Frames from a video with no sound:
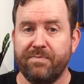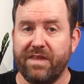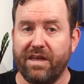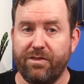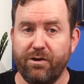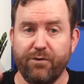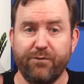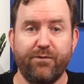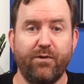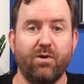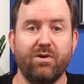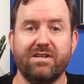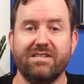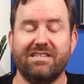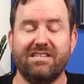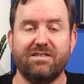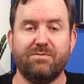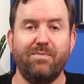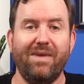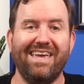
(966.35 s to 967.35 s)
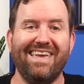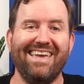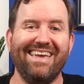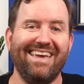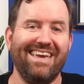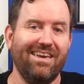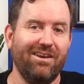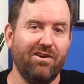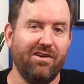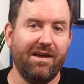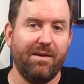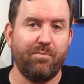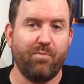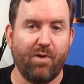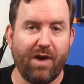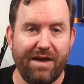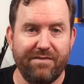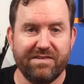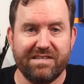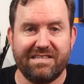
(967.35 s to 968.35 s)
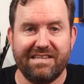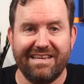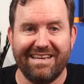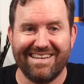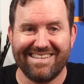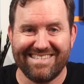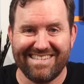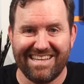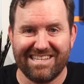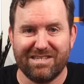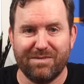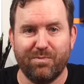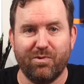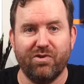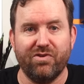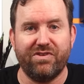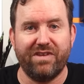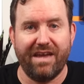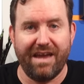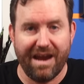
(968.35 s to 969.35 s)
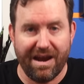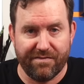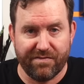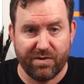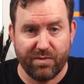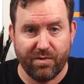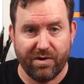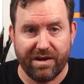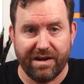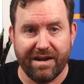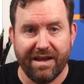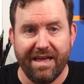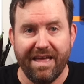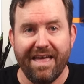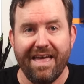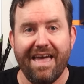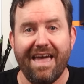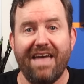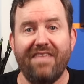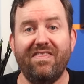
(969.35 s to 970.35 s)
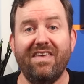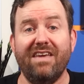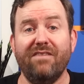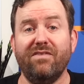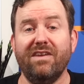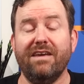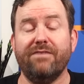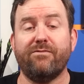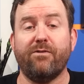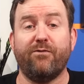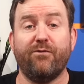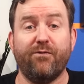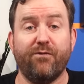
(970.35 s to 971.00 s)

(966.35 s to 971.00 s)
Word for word: Now, their focus is making internet privacy accessible to everyone, and they even have a